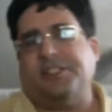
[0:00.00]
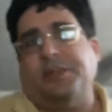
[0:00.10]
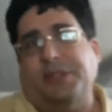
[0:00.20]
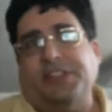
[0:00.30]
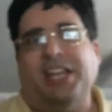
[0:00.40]

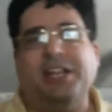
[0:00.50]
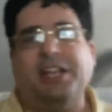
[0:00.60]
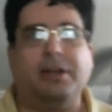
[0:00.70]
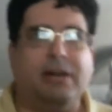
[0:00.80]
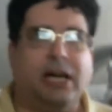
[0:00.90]
things that they've been
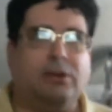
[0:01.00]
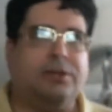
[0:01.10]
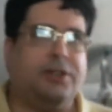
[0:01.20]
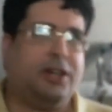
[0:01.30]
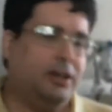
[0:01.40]
thinking
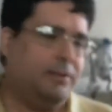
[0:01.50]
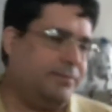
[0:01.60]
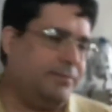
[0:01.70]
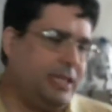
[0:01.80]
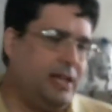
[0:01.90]
about with
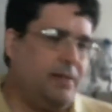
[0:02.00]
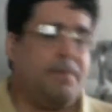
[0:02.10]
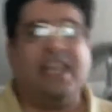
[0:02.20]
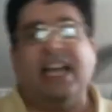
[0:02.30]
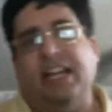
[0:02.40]
art.
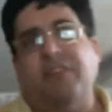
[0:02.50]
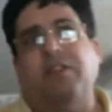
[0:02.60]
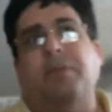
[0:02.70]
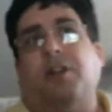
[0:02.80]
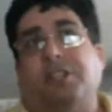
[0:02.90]

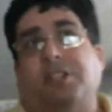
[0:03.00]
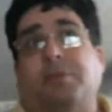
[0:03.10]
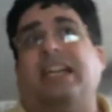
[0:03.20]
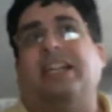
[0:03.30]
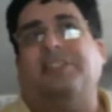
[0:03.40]
And every
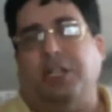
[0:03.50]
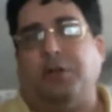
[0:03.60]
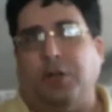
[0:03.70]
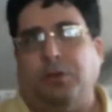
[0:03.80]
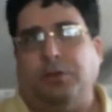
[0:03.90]
participant
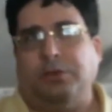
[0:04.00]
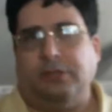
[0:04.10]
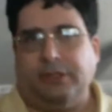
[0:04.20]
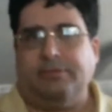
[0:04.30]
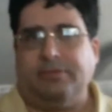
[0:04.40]
has their
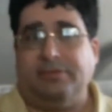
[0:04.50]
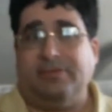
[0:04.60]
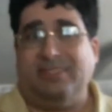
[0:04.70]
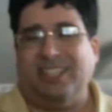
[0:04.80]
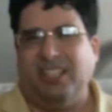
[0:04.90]
own
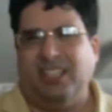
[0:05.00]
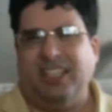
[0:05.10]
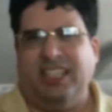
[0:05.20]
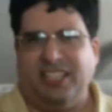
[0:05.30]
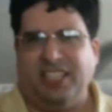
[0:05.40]

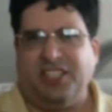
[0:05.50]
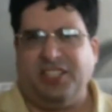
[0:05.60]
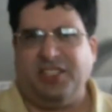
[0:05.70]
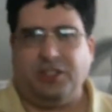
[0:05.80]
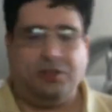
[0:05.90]

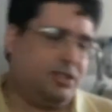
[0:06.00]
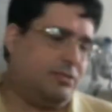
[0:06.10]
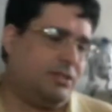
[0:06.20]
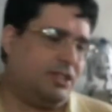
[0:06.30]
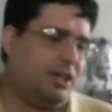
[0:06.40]
additions. You know,
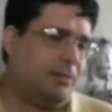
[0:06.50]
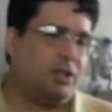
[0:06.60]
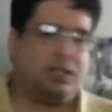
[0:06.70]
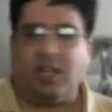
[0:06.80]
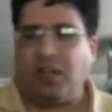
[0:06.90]

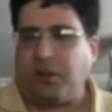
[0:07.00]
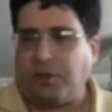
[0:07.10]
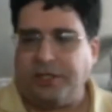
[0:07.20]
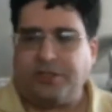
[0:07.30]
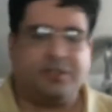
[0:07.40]
some are
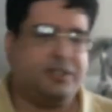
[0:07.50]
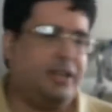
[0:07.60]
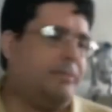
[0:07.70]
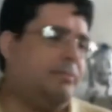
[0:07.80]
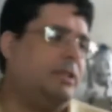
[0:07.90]
colorists,
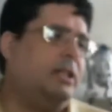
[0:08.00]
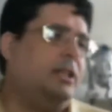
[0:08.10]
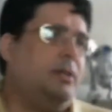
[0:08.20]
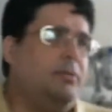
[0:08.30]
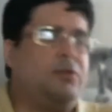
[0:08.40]
some
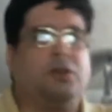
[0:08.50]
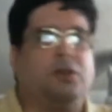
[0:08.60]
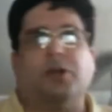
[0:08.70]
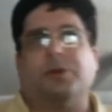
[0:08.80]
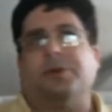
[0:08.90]
for
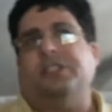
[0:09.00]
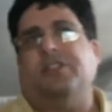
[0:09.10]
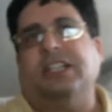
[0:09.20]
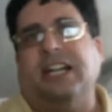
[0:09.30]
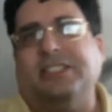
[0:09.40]
work with
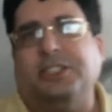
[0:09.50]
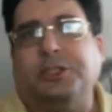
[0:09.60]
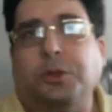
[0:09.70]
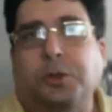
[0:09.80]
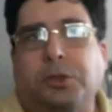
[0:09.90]
different kinds of
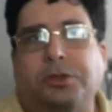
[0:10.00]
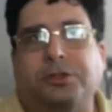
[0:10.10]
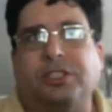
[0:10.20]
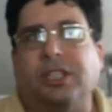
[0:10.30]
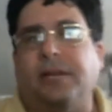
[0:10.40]
tools,
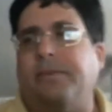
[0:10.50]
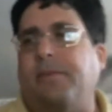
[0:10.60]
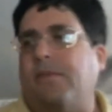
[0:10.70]
some